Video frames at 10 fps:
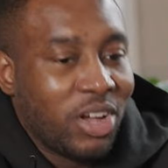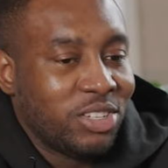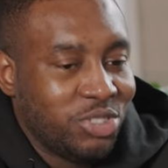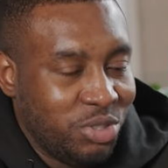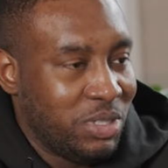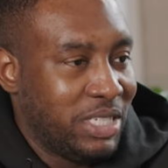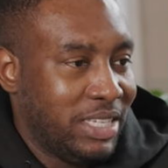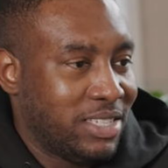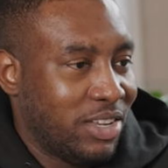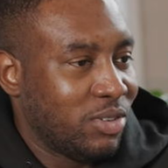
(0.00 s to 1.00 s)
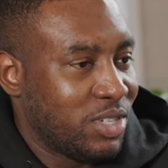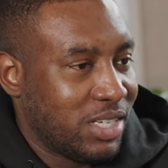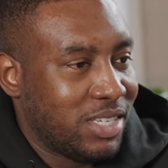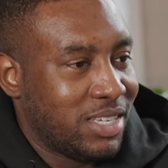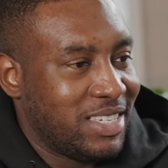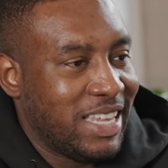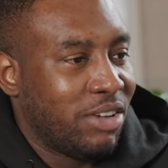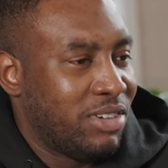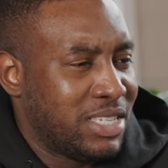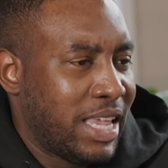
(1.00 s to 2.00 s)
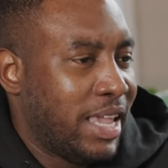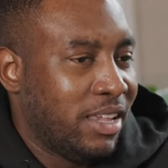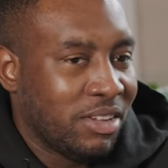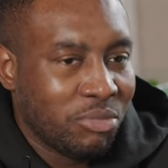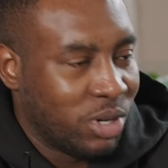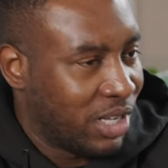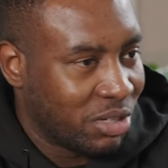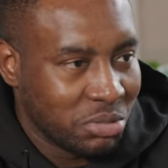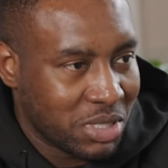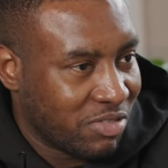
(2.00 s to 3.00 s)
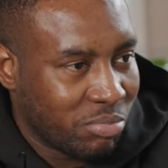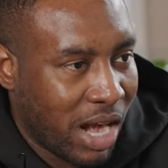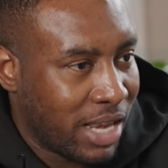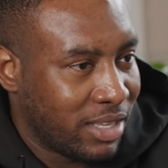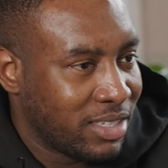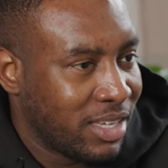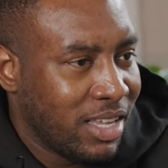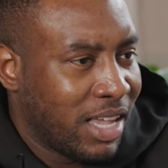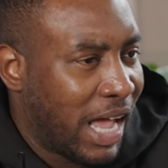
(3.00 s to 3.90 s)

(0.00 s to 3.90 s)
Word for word: it's our duty to not just sit there and say we're an inclusive brand